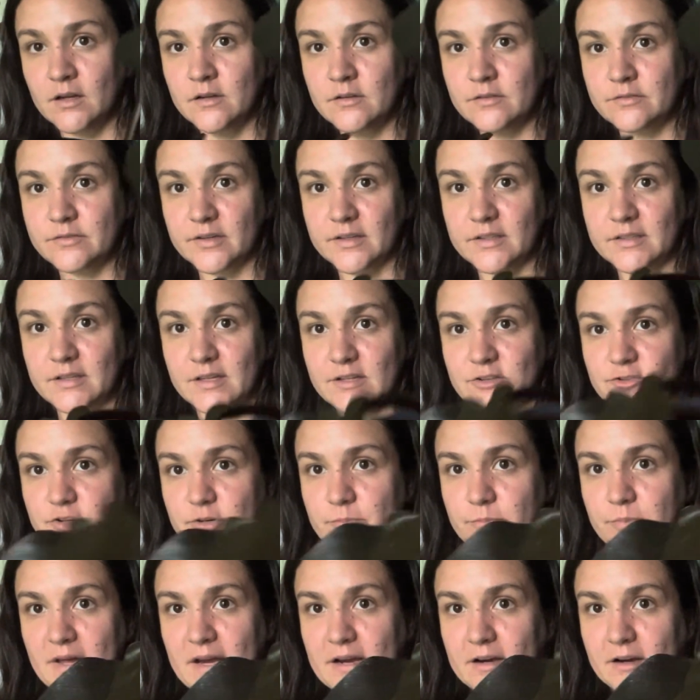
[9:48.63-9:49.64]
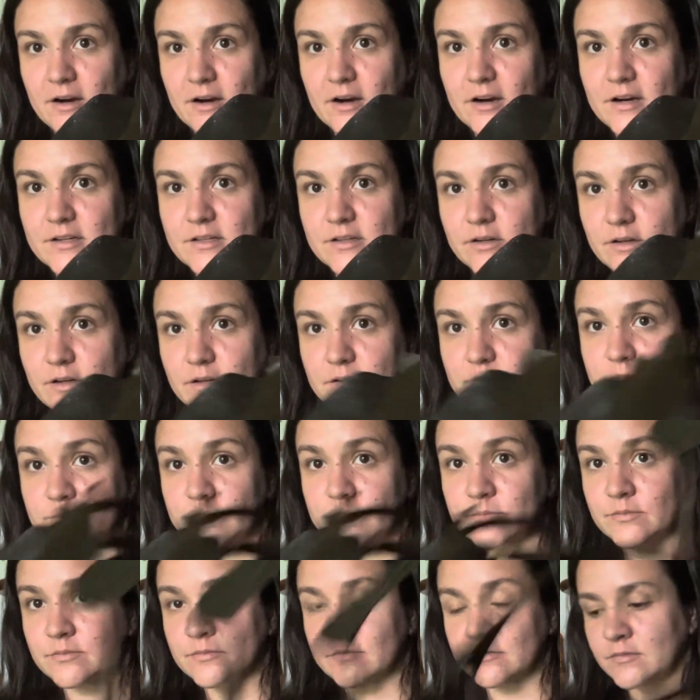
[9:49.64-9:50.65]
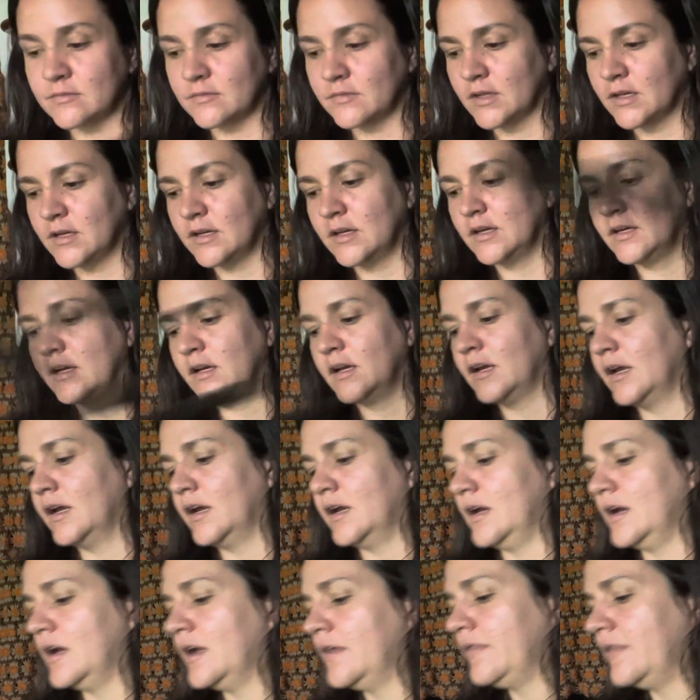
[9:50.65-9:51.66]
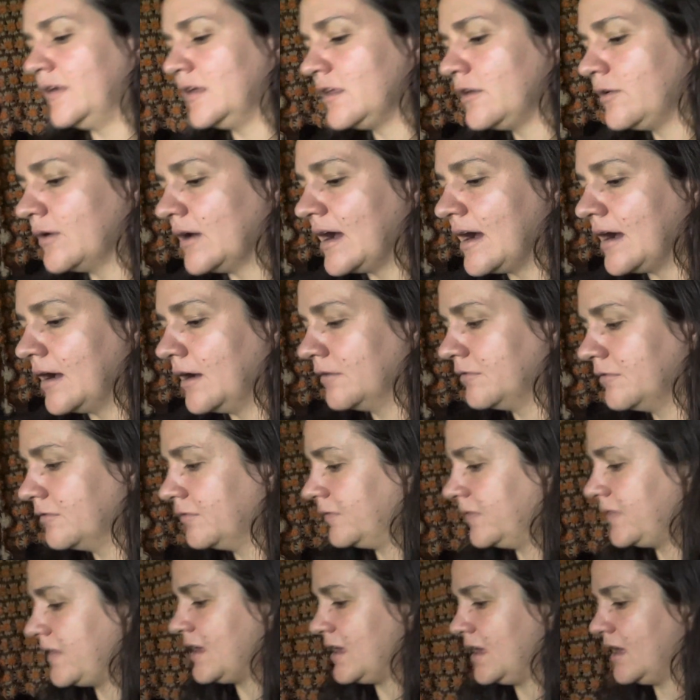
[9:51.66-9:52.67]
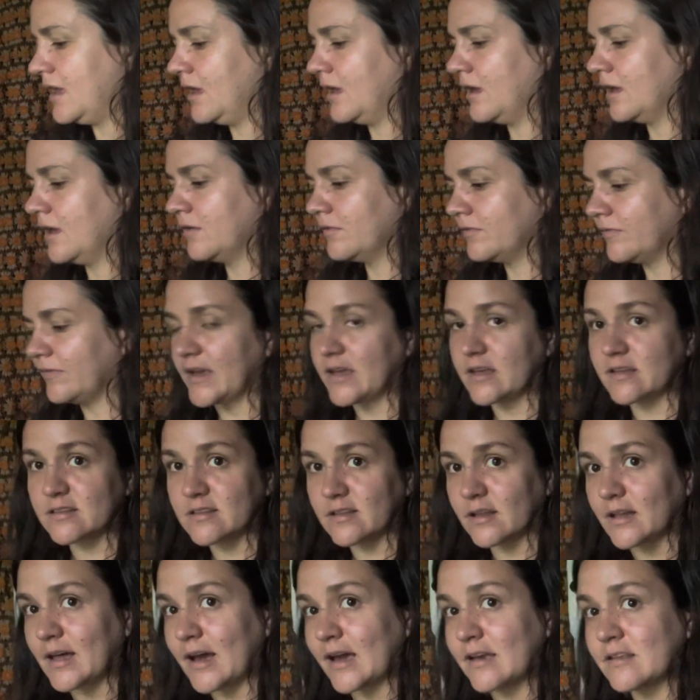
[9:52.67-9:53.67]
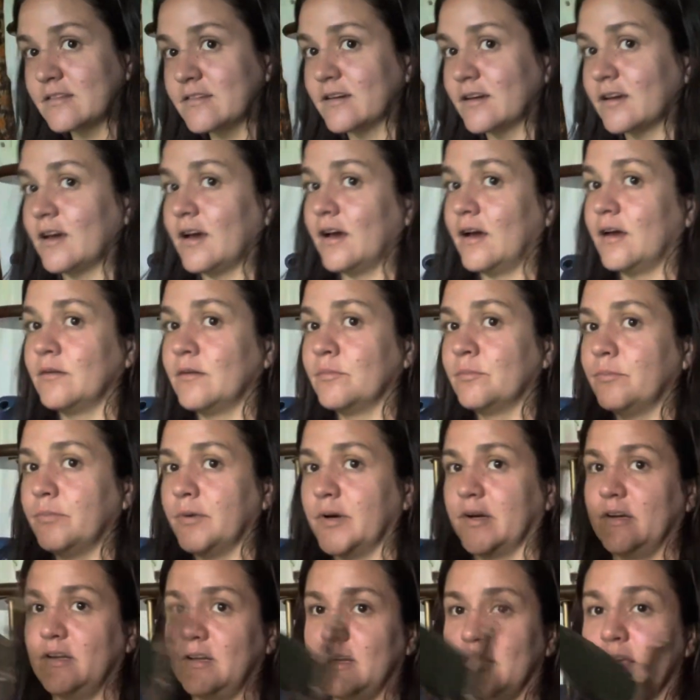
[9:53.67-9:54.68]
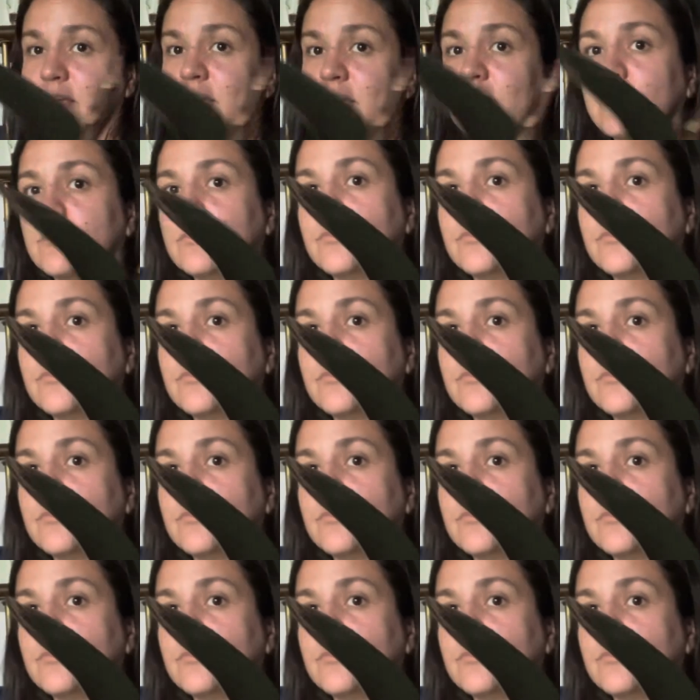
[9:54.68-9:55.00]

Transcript: Philodendron Black Cardinal, and then you have the Ficus elastica Burgundy,